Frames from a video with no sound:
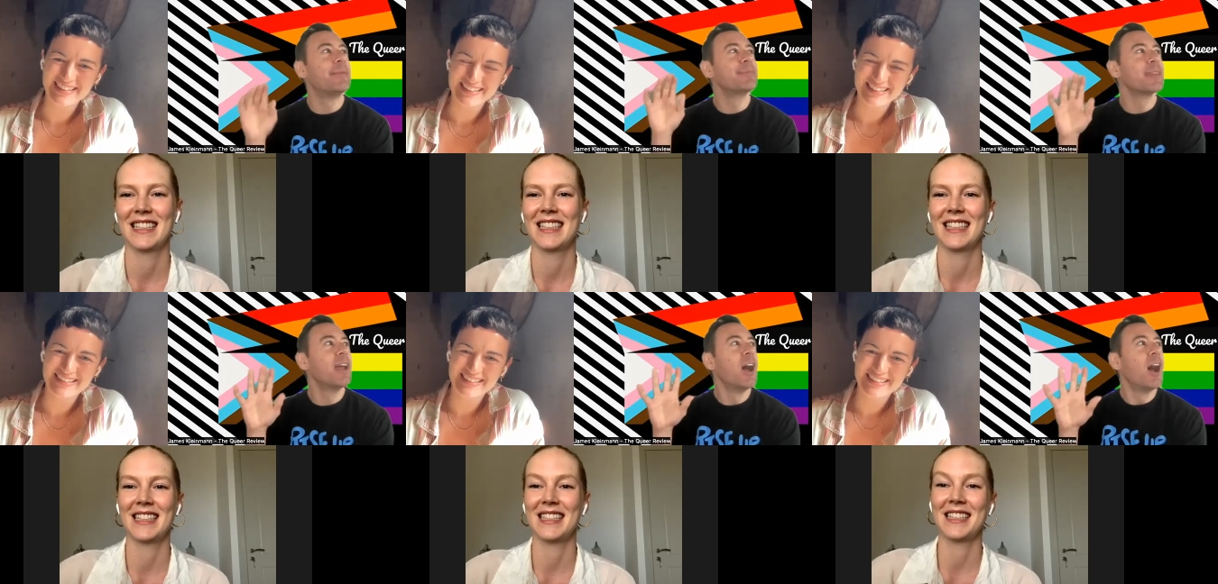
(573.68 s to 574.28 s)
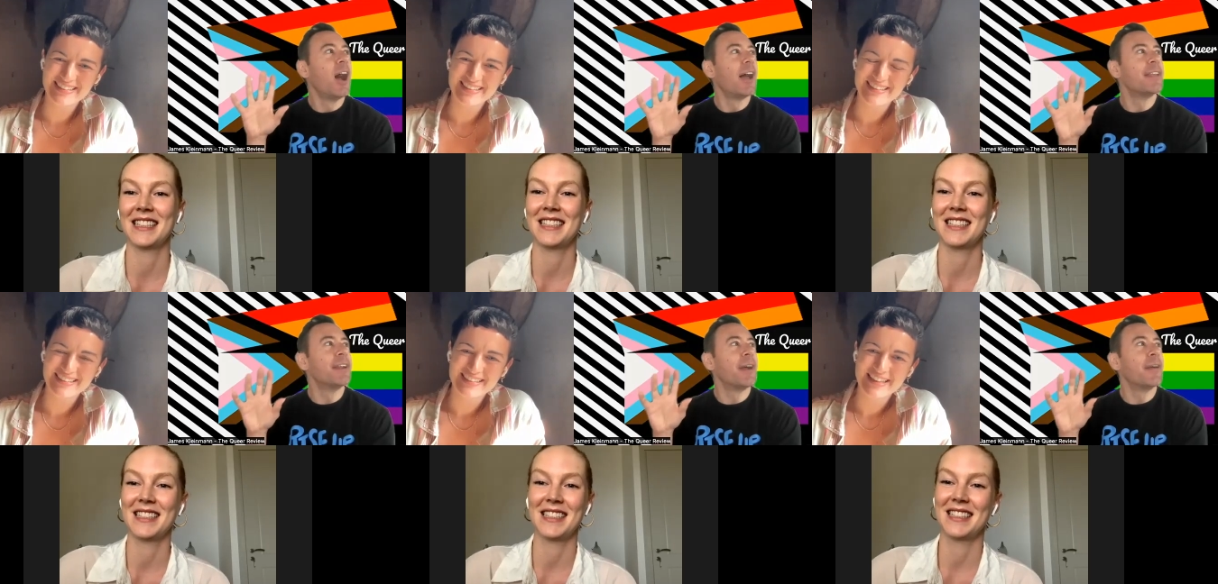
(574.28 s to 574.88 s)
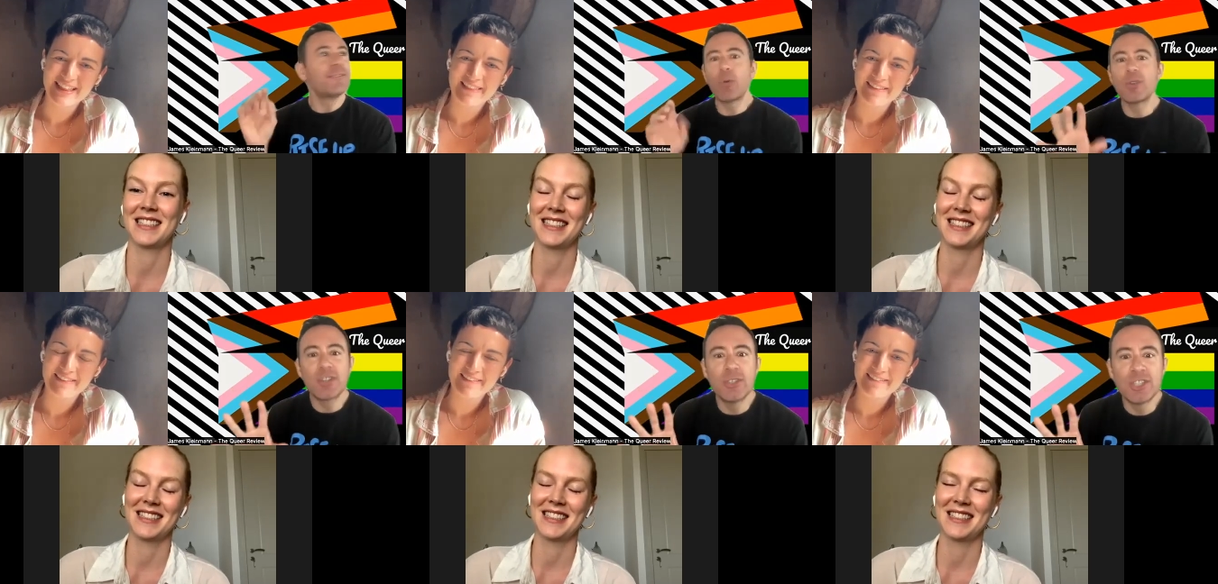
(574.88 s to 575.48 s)
Speaker 1: um, yeah. Um, you know,
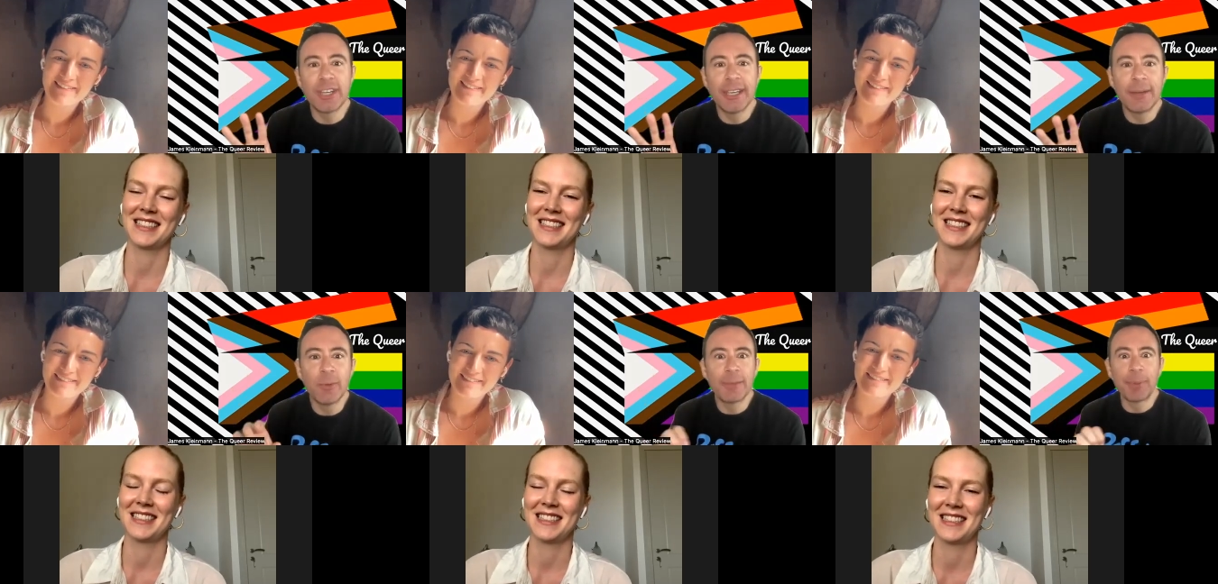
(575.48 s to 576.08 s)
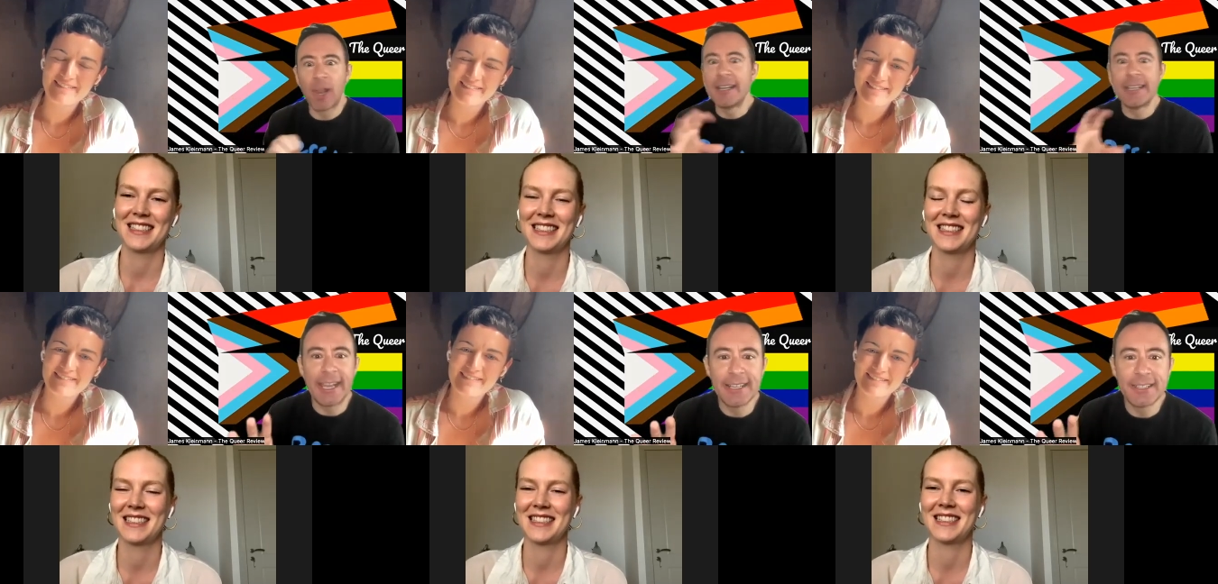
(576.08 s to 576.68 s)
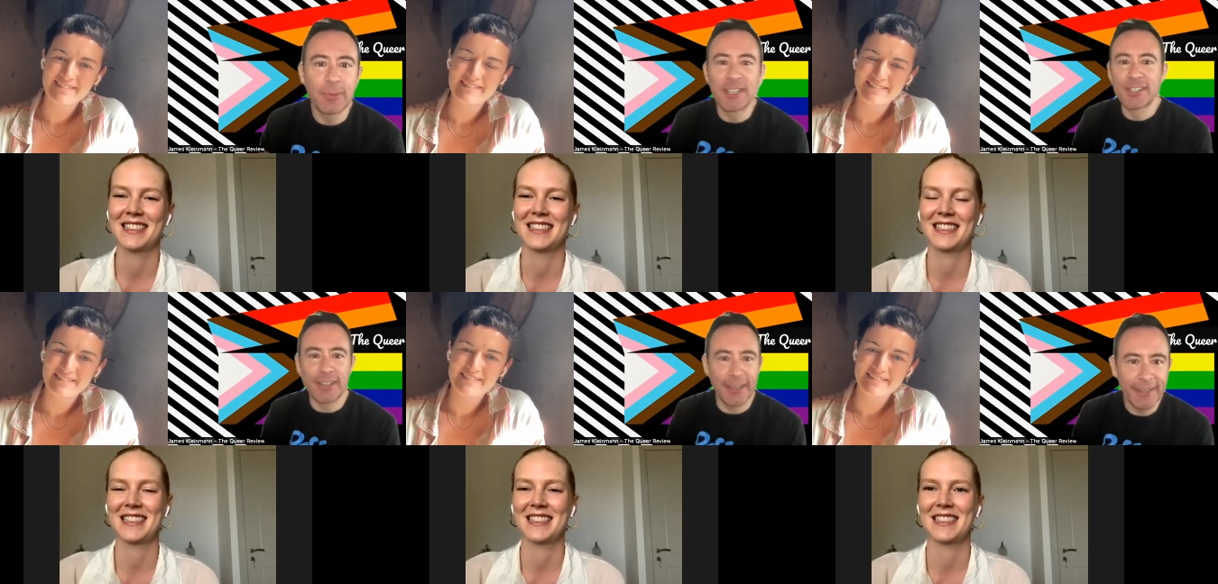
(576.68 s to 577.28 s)
forced on Jean with Blind Date, which
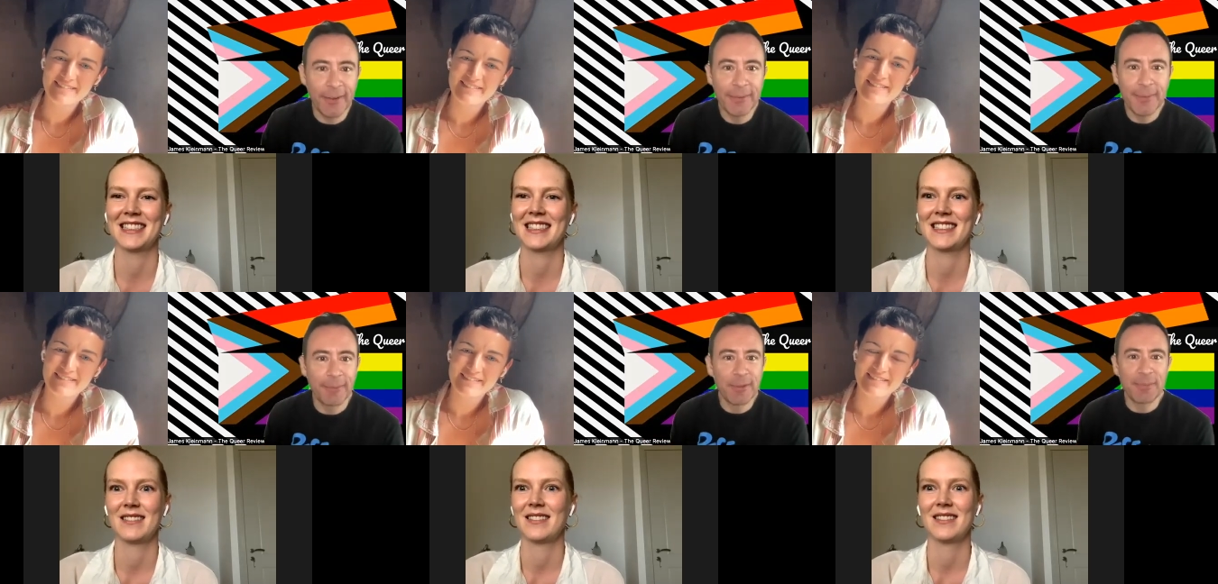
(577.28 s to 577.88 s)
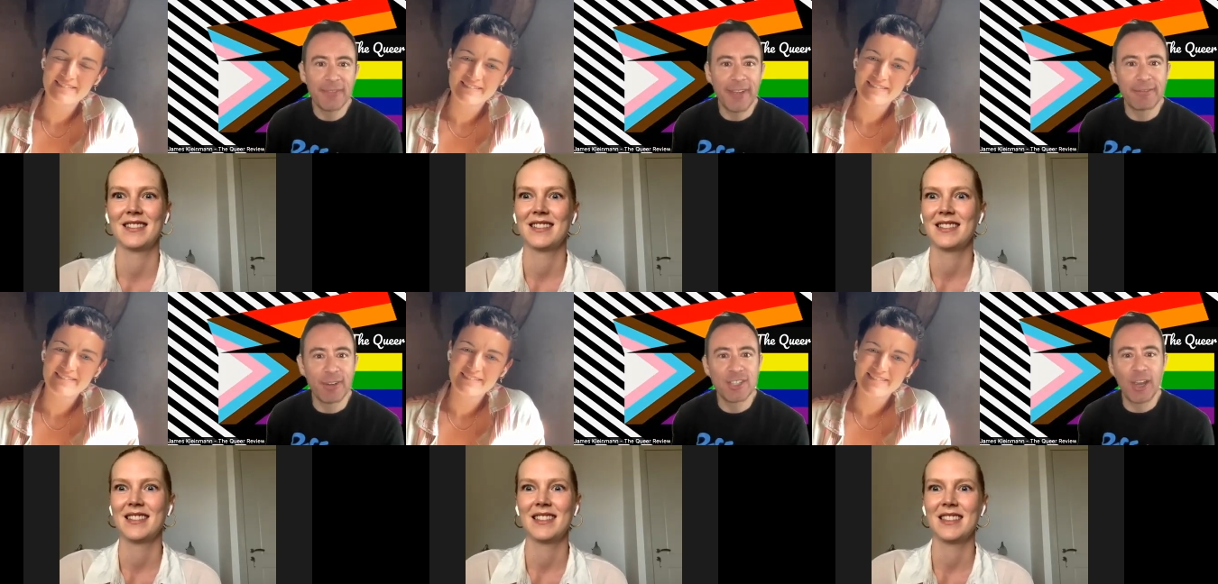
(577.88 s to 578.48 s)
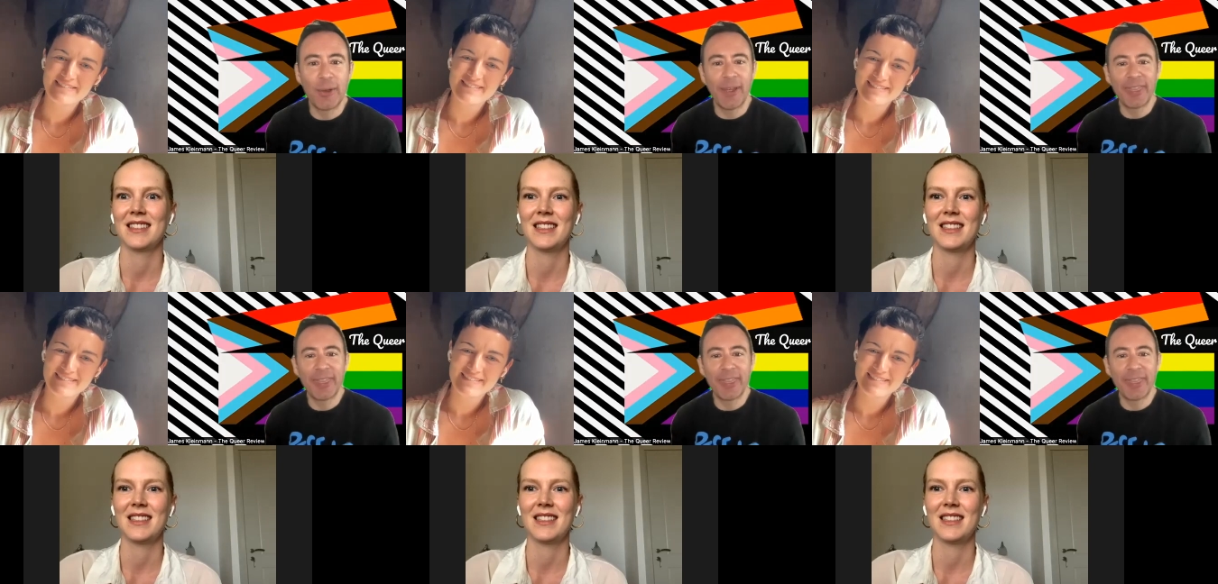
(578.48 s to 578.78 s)
uh, you know was my favorite show. I